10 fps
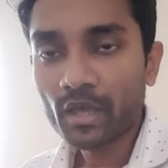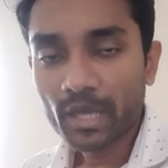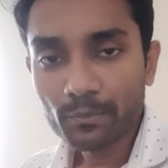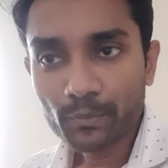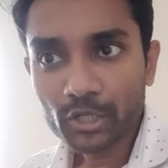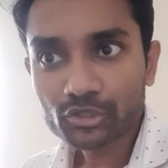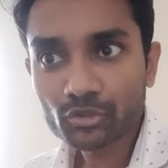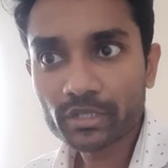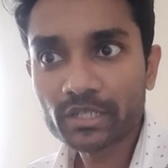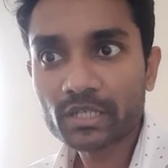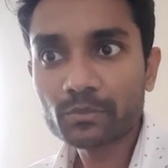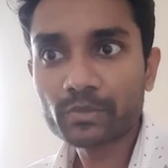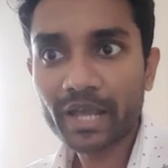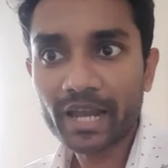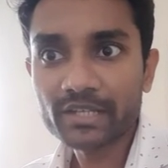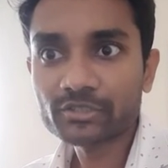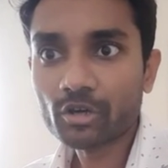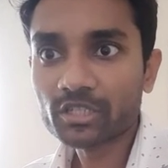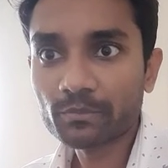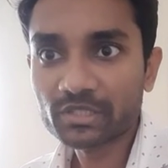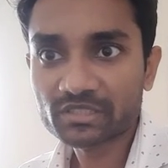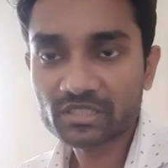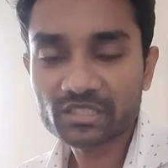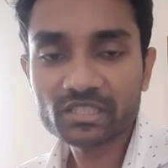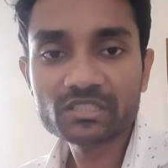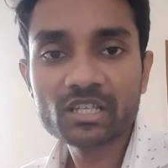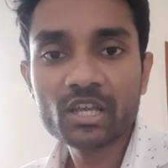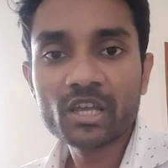impersonating brands or the businesses.